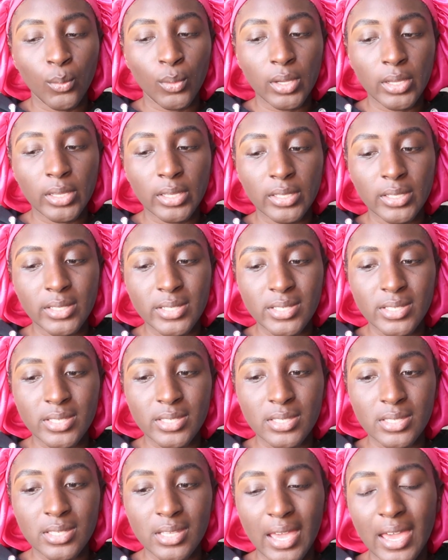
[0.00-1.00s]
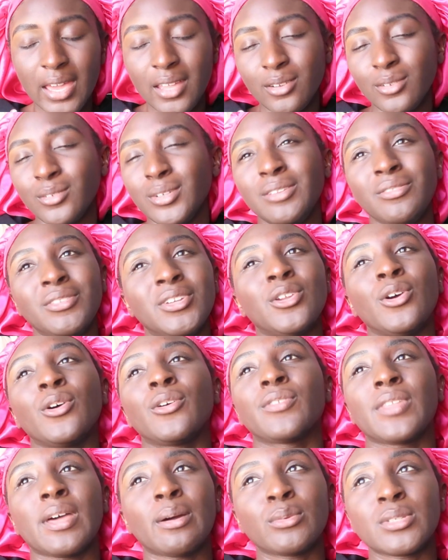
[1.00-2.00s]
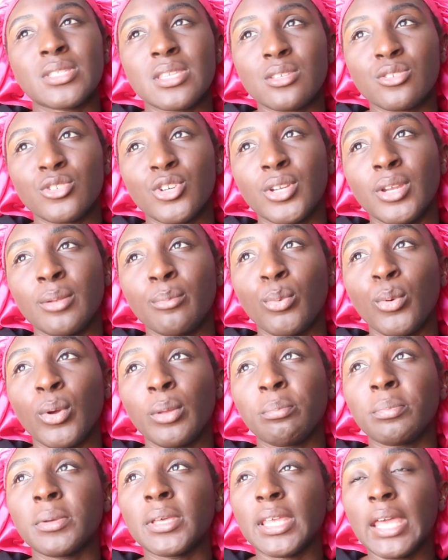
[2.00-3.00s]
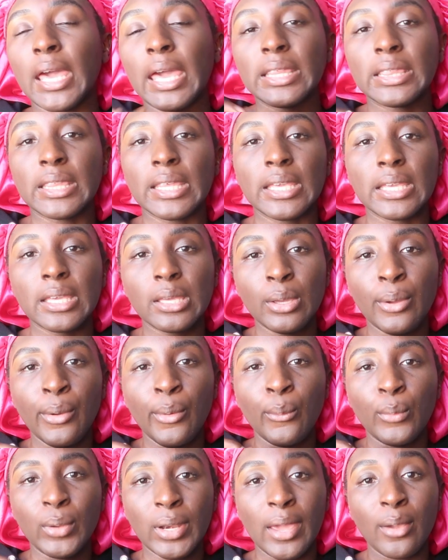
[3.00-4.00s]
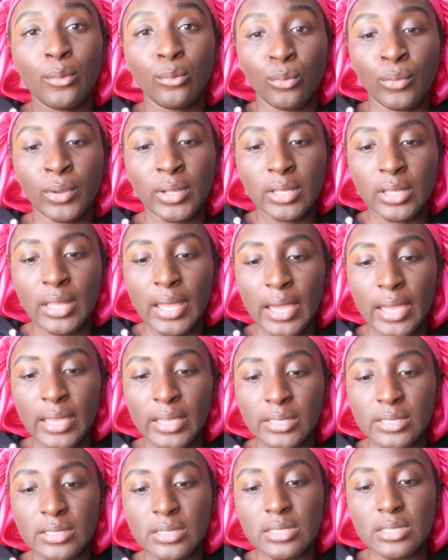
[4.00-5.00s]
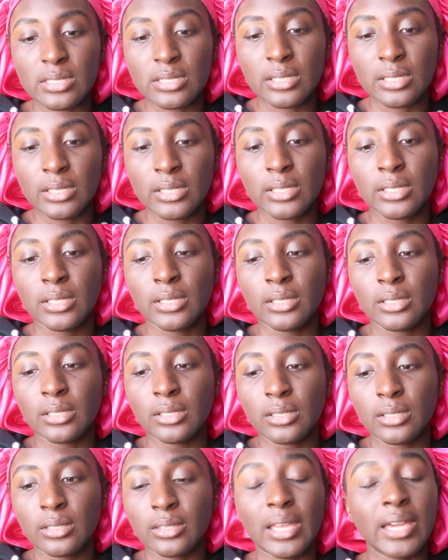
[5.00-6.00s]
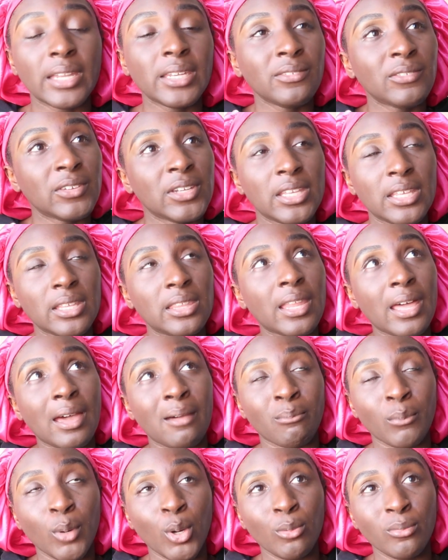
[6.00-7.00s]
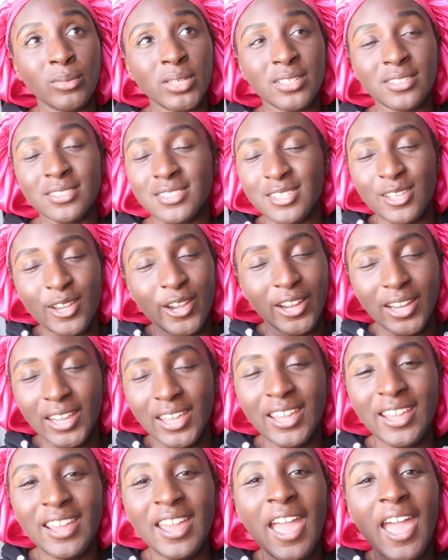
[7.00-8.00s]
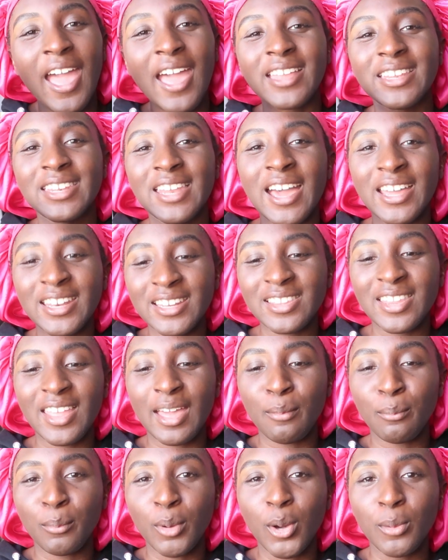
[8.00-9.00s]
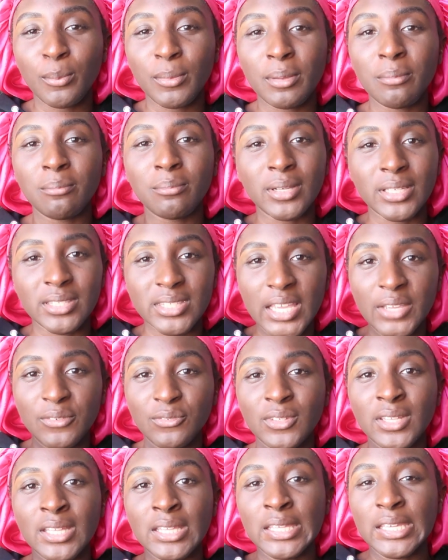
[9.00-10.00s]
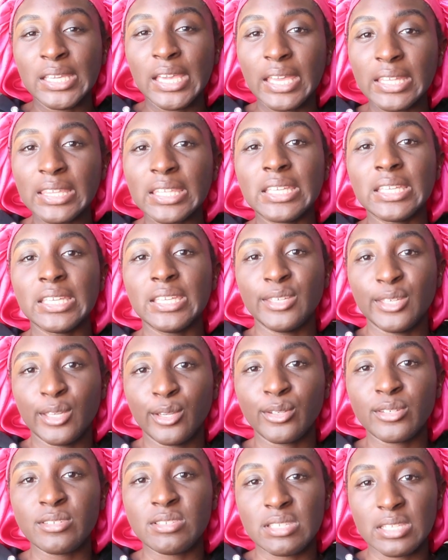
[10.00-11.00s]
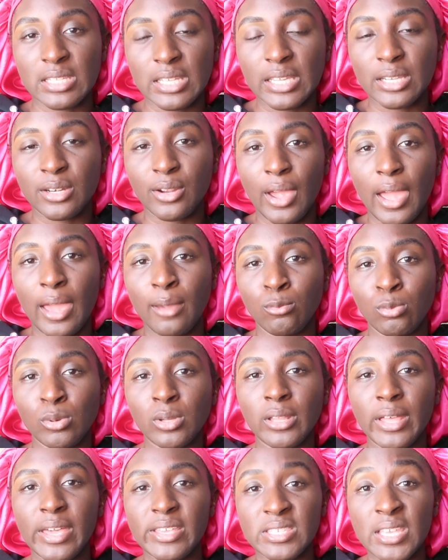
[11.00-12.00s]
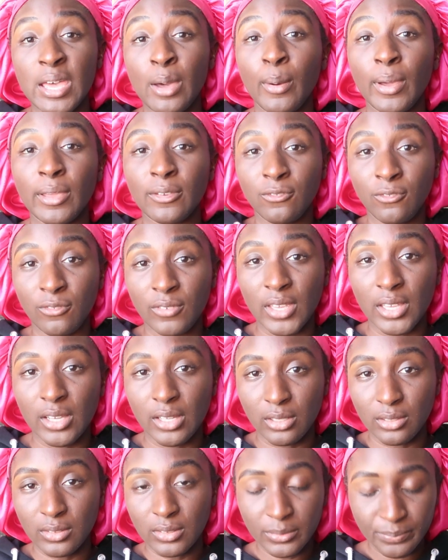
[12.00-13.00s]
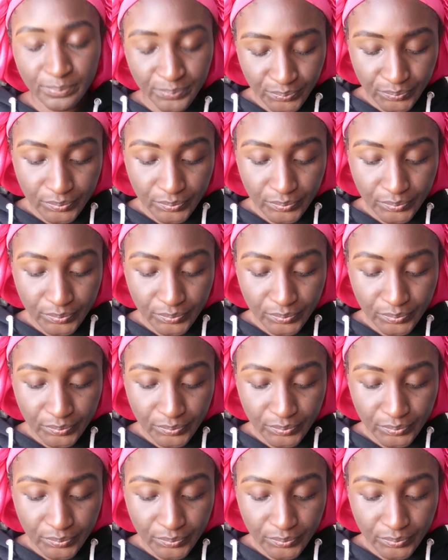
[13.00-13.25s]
was, I don't even know if that was a turning point, but I think when I realized, not even in that moment, sorry, not in that moment, but definitely I think years later, I realized how I failed